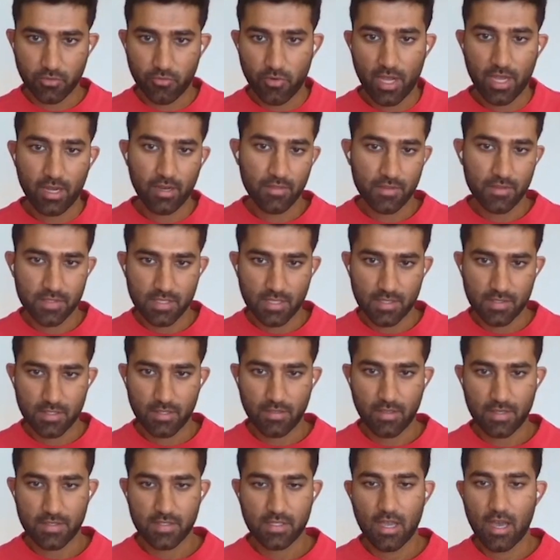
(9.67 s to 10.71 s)
right in the sense that
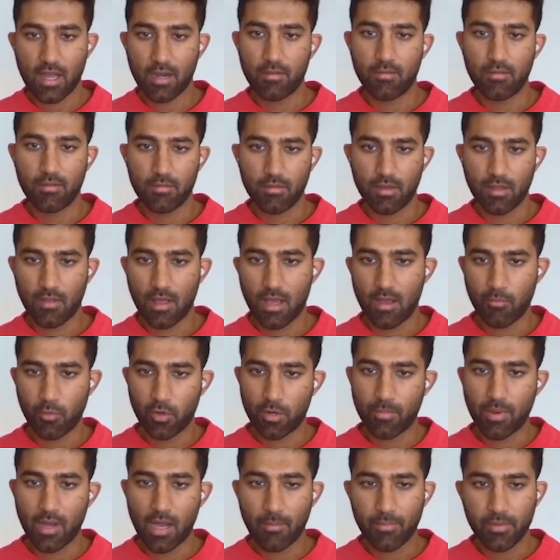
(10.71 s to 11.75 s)
that's gotten a lot
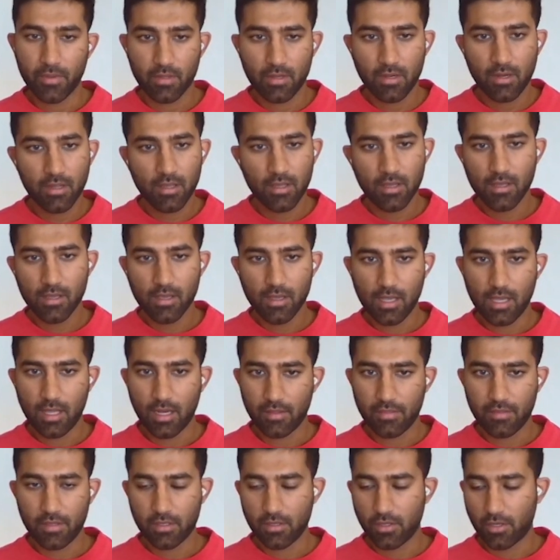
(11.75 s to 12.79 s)
more popular. And
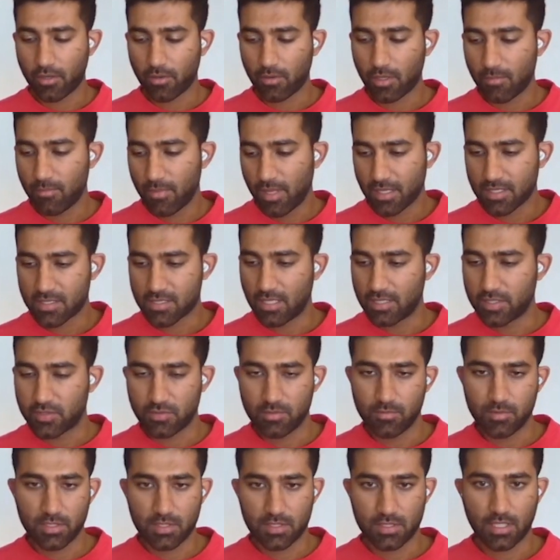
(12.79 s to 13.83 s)
I think, you know, it makes sense
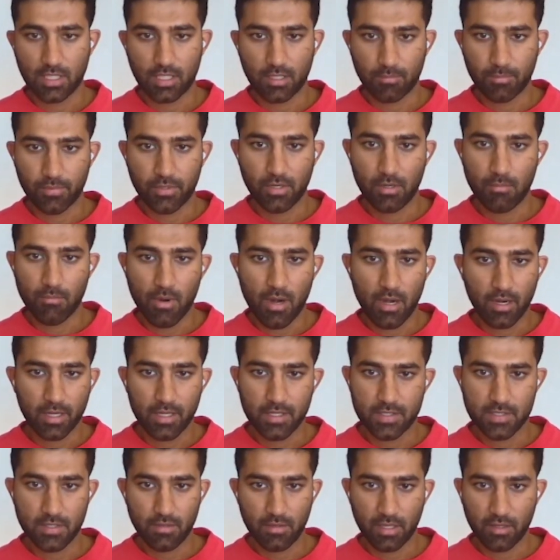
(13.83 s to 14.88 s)
from just like a pure
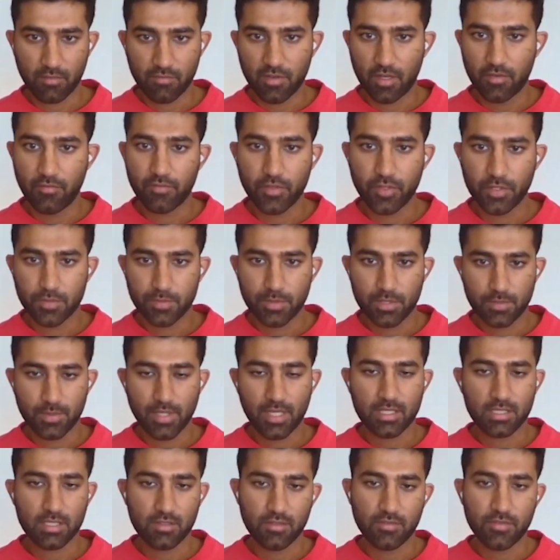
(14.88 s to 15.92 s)
markets and like fund flows
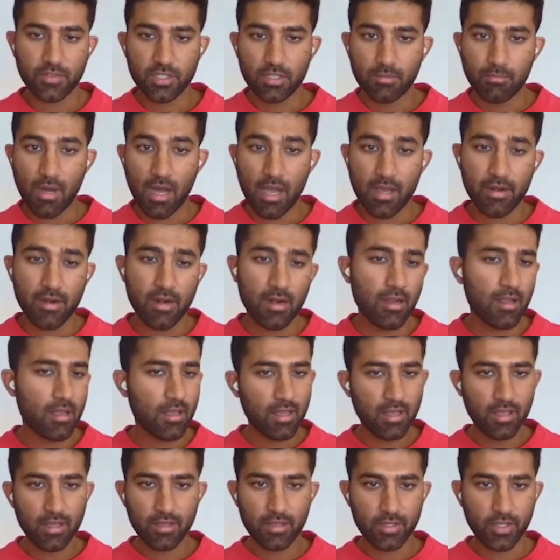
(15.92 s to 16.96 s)
perspective. If you're a miner,
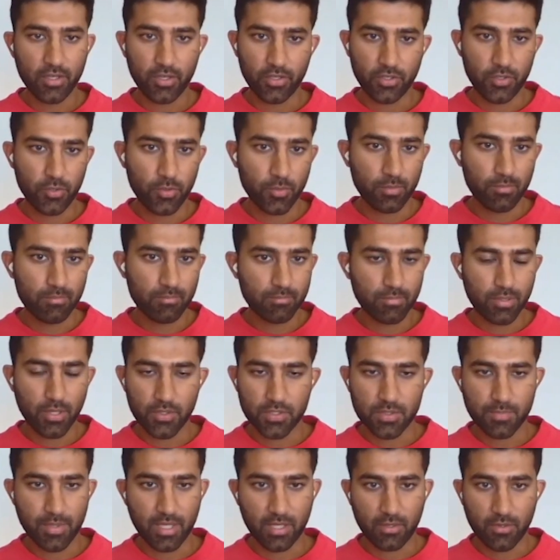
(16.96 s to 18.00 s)
you know, you
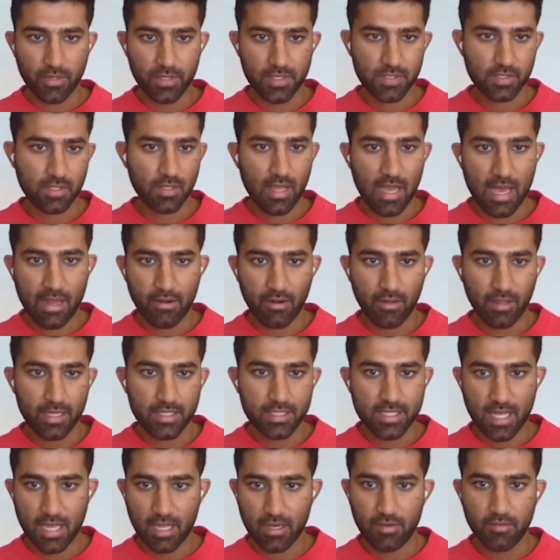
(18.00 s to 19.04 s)
post Bitcoin as collateral
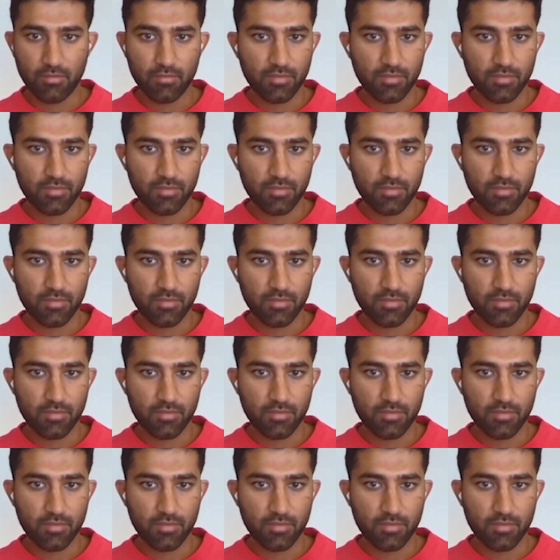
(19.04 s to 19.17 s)
at 10,